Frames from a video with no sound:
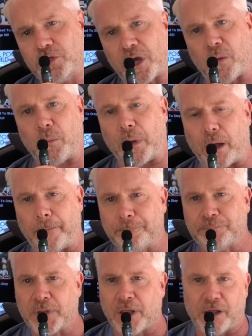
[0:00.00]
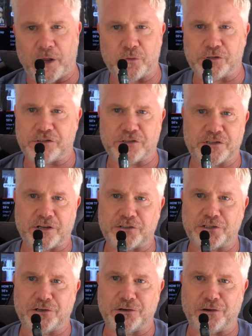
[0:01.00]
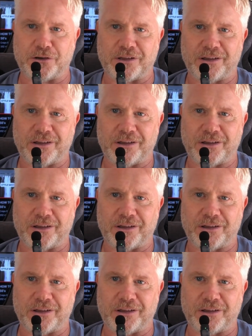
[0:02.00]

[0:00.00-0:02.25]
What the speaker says: jumper. It was just such a look.